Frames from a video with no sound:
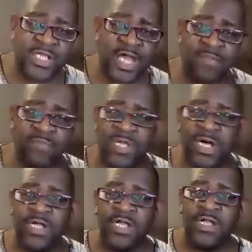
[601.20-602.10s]
in
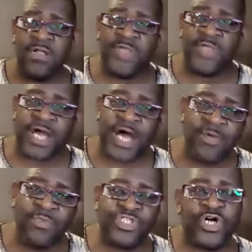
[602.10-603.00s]
Gambia, that
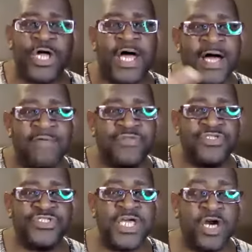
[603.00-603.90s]
I was going to have
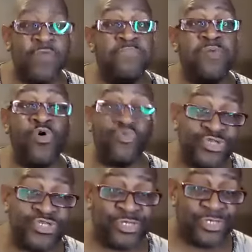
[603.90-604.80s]
to take a
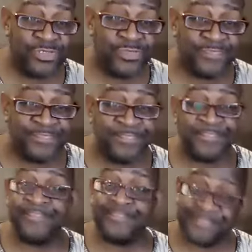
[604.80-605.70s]
boat
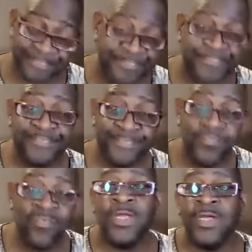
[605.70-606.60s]
mm-hmm,
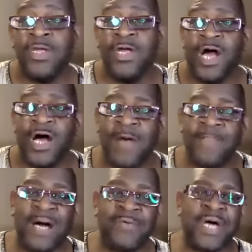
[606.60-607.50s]

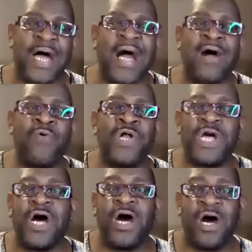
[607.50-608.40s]
about an hour and a
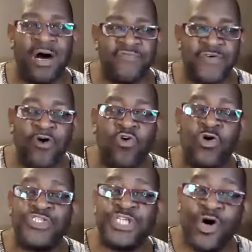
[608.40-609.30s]
half
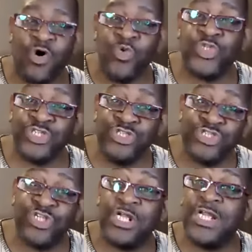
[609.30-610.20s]
across the ocean
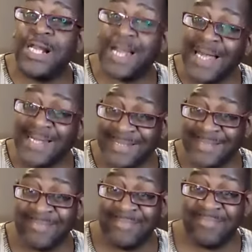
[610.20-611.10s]
to the little island.
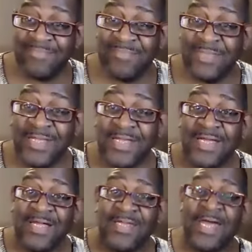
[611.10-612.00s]

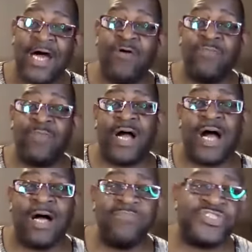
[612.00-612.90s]
Now
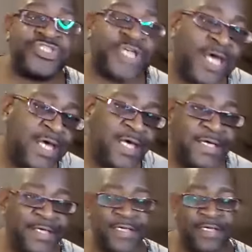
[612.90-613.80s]
I'm
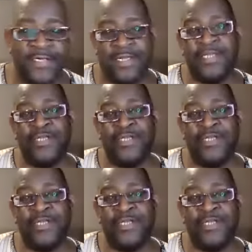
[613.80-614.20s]
scared in